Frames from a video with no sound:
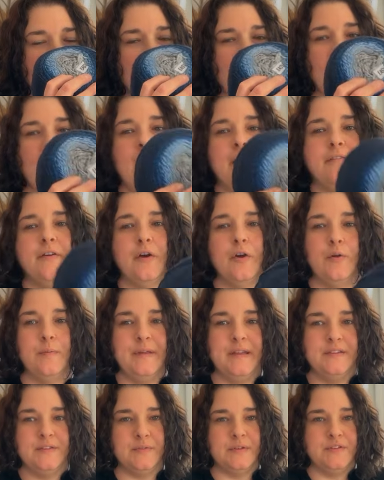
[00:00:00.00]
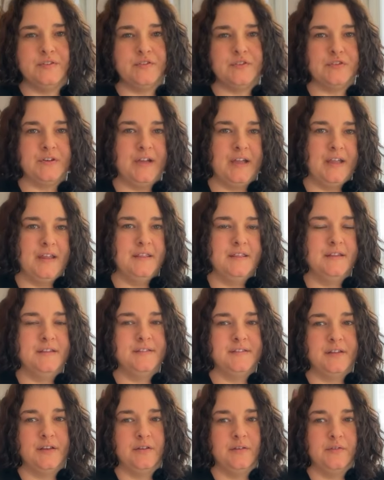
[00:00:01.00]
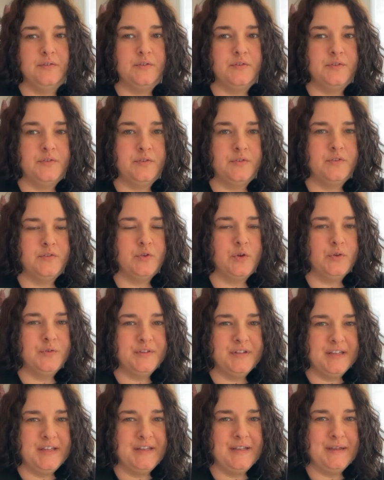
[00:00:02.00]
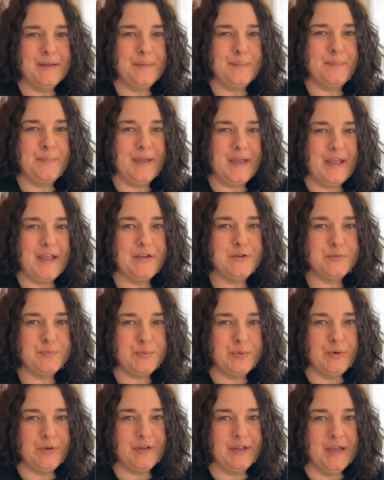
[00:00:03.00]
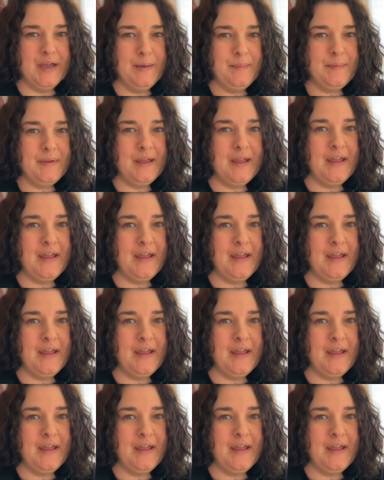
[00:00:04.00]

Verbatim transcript: I have Hobbii Twister and the Sultan page pulled up